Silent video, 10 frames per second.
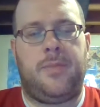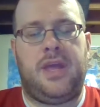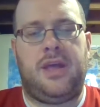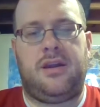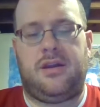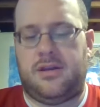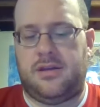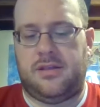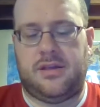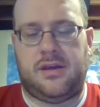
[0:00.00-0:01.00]
in
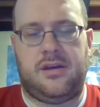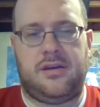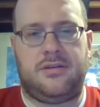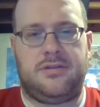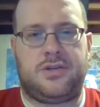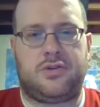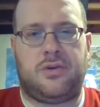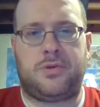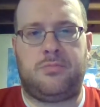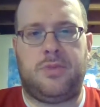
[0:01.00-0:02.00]
the
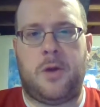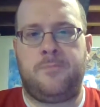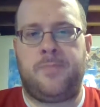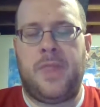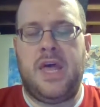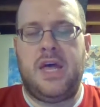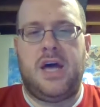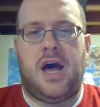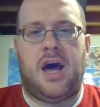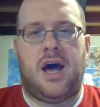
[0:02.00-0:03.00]
description below.
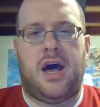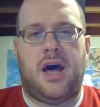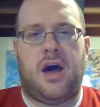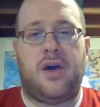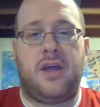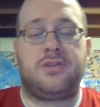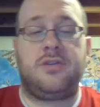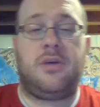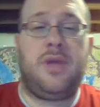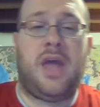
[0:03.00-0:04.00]
All right, so
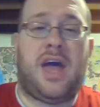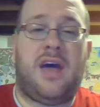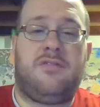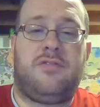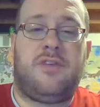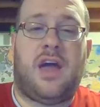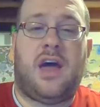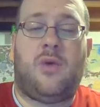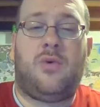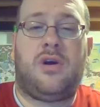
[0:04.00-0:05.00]
then we have
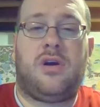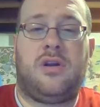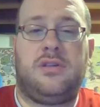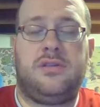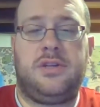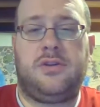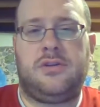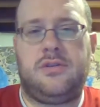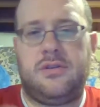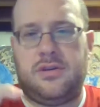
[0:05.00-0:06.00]
our
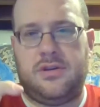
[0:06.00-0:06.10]
little